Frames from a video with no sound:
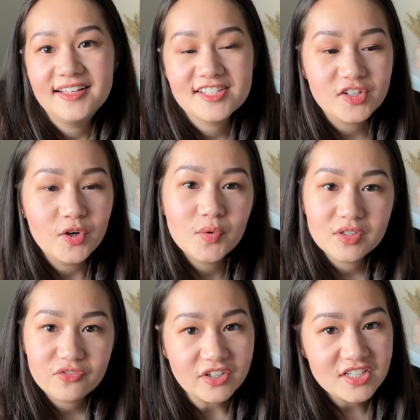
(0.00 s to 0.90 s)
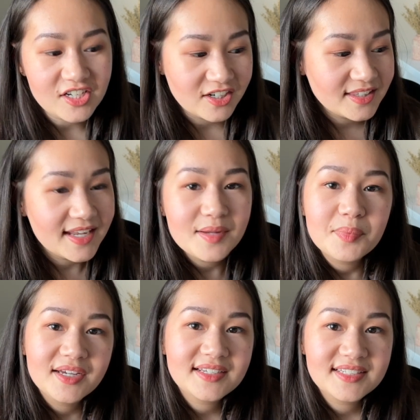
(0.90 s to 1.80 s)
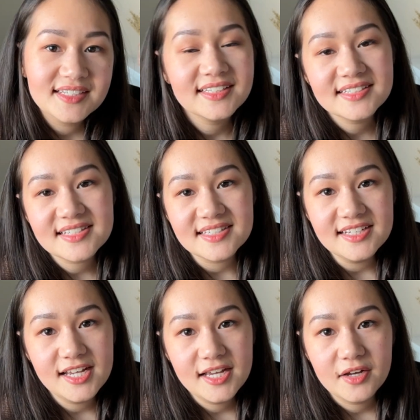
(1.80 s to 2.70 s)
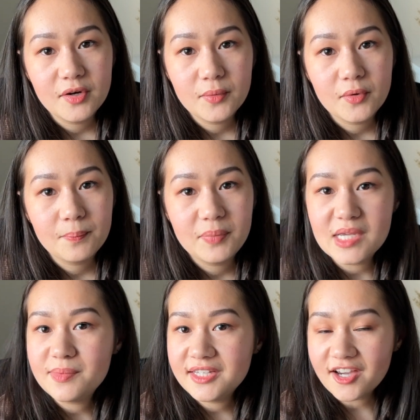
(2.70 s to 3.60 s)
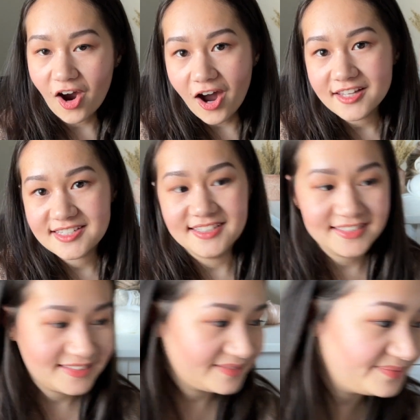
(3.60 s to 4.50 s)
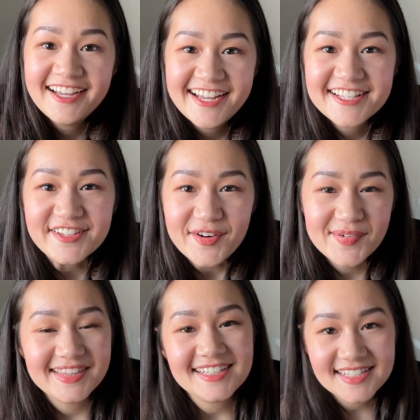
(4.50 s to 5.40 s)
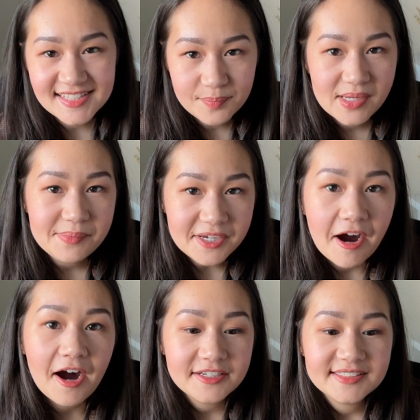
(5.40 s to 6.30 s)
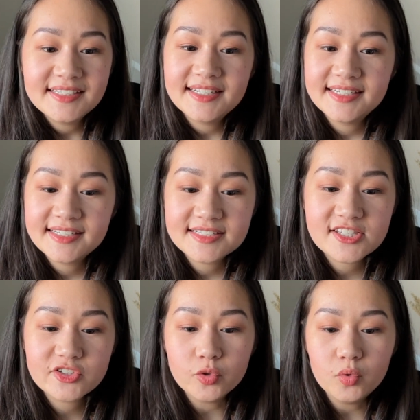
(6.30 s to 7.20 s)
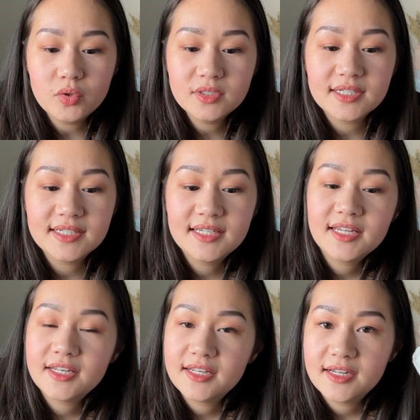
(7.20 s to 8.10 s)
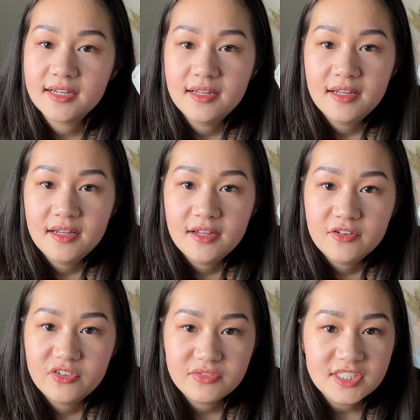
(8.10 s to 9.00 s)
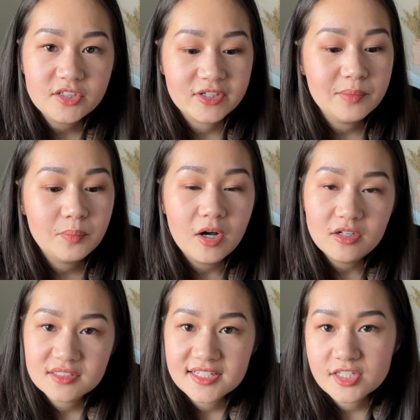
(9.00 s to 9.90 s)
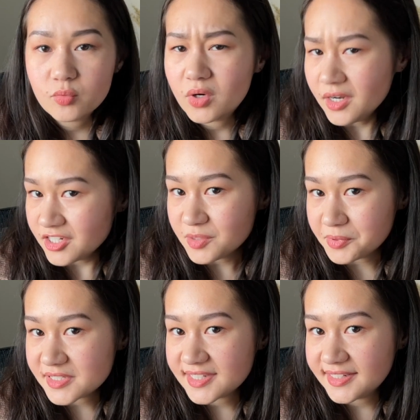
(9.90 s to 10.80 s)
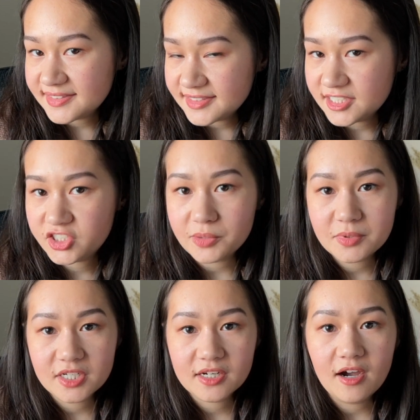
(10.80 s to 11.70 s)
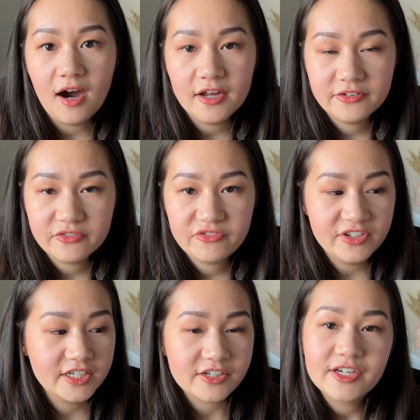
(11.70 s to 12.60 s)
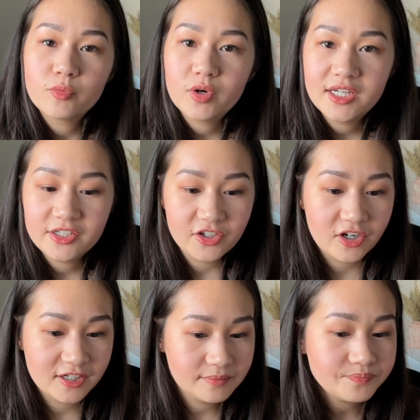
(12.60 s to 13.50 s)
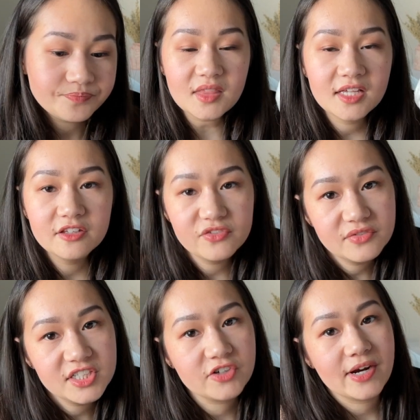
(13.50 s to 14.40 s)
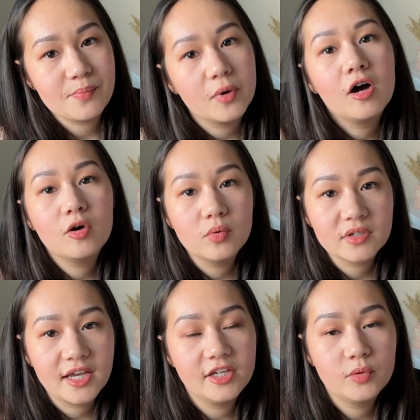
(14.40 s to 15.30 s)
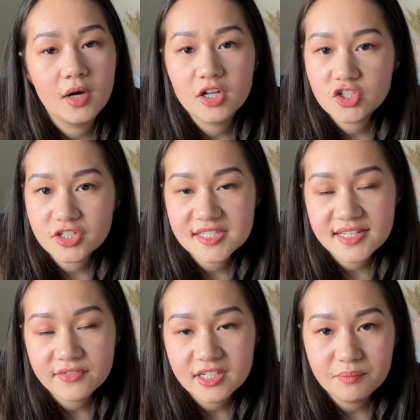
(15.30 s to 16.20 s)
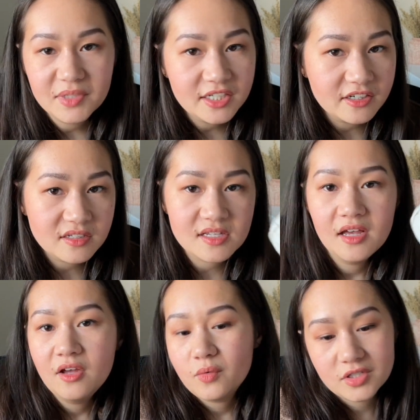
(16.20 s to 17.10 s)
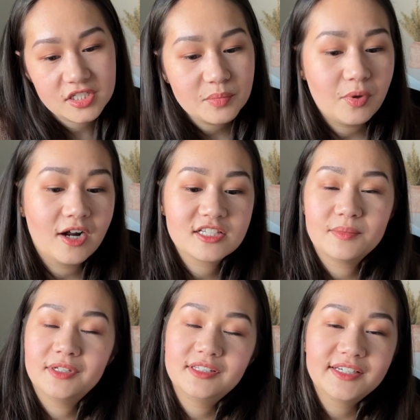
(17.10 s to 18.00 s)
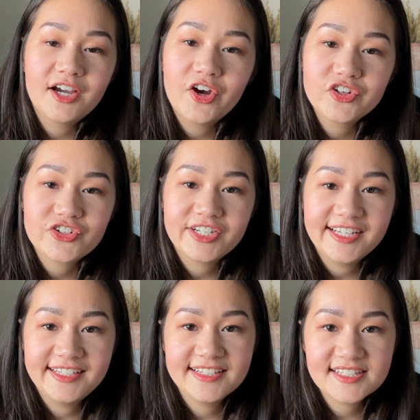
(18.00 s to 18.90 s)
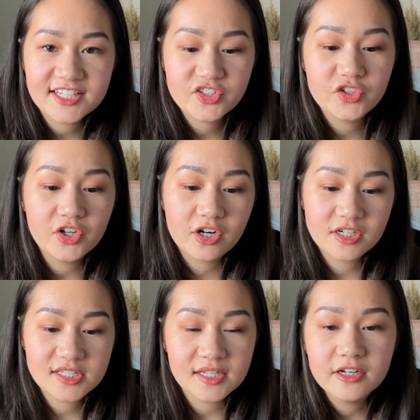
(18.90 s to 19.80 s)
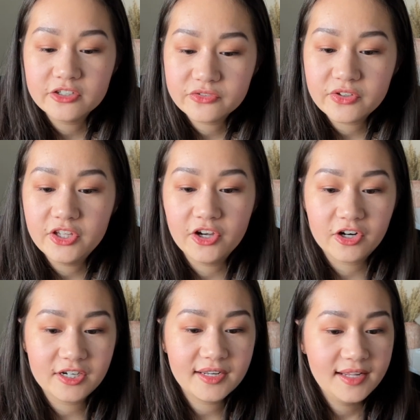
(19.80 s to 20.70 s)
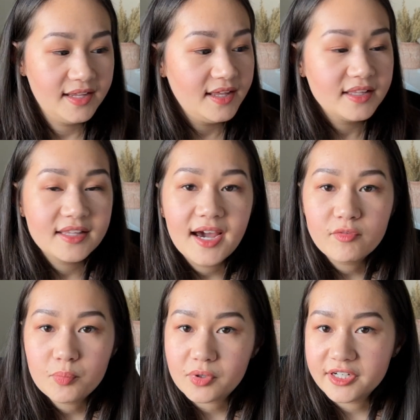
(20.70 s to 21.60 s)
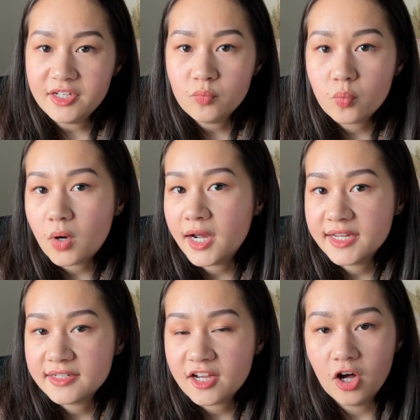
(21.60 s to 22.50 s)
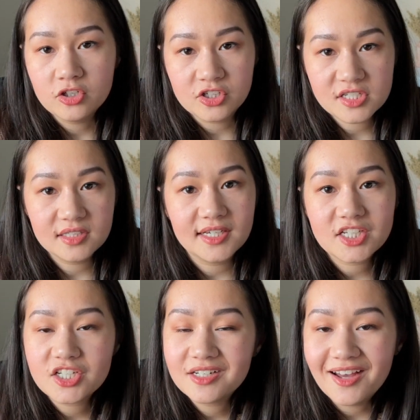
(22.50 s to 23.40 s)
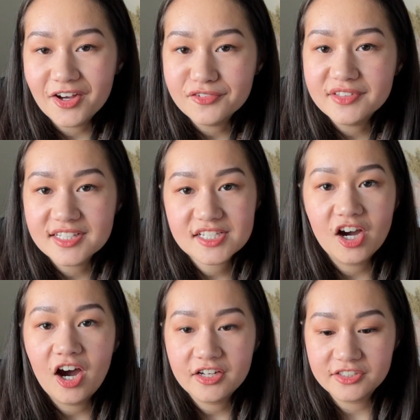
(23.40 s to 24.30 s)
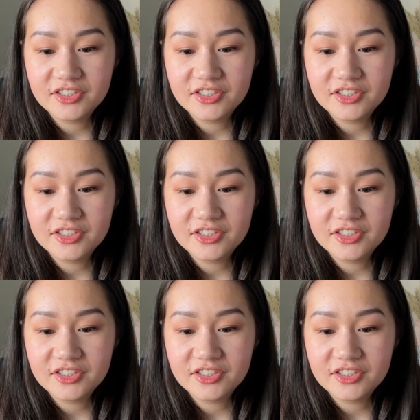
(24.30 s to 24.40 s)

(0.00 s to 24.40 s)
So the first yarn that I picked is the baby cotton. So this is the baby cotton. It is sold in 50-gram balls. It's a 100% Egyptian cotton fingering weight yarn. The 50-gram ball will get you 170 meters, which is approximately 186 yards of yarn. They have a pretty wide color selection of this cotton